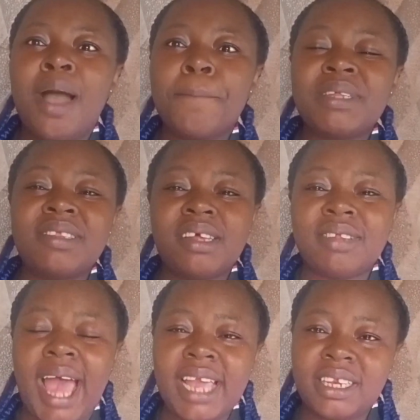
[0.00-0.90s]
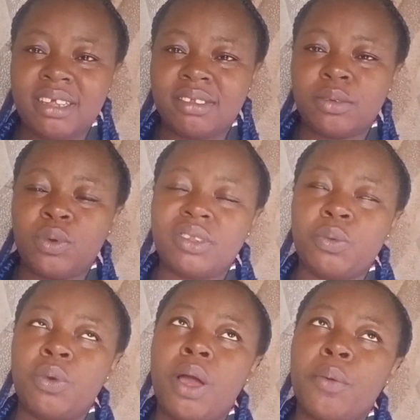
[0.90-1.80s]
business ideas.
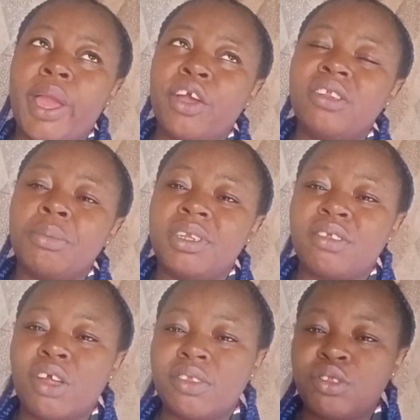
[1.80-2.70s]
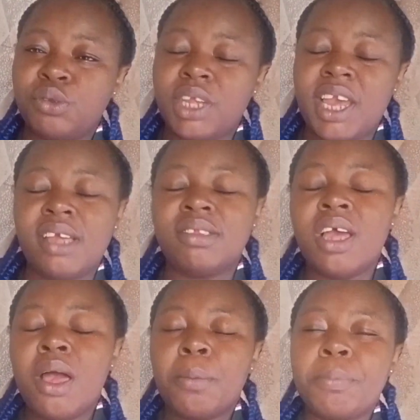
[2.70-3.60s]
What we are going to be discussing today is
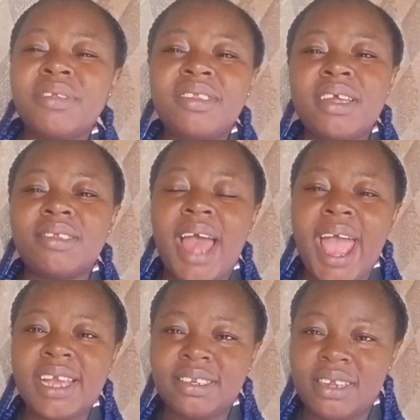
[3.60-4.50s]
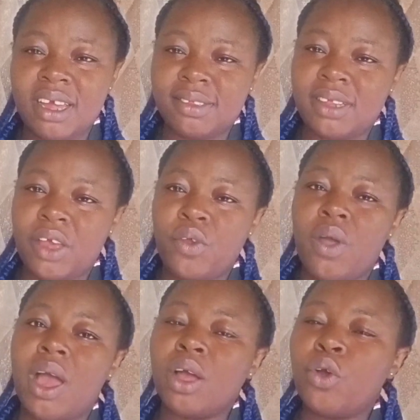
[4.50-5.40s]
business ideas that you
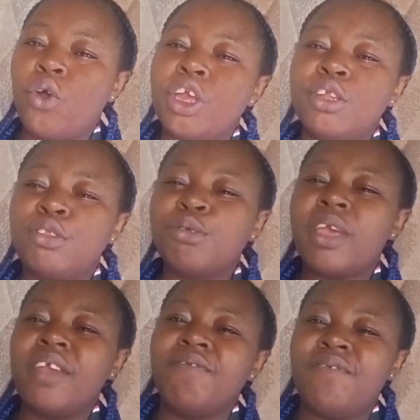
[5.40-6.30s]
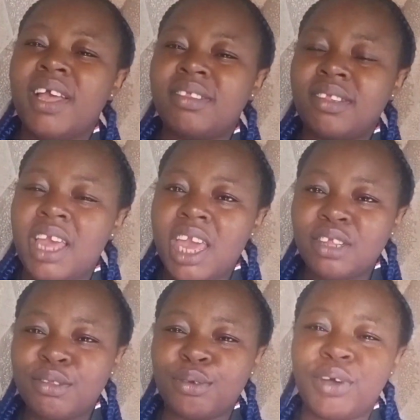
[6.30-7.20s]
are going to invest
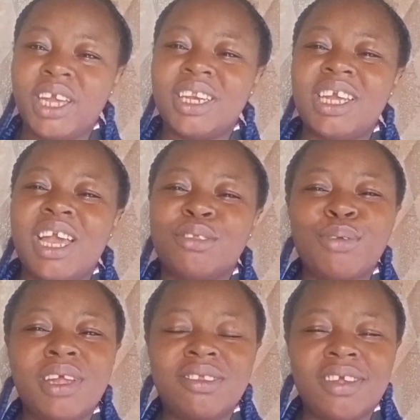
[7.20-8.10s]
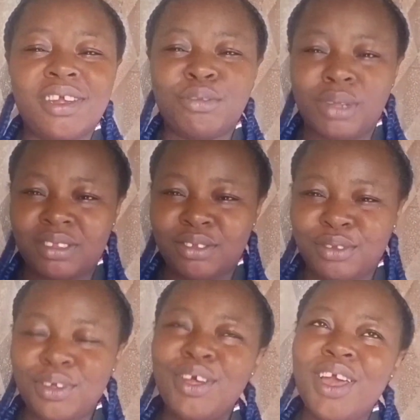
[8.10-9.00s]
into in the year
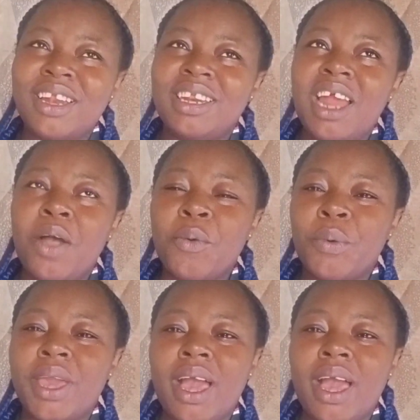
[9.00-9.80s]
2022. Now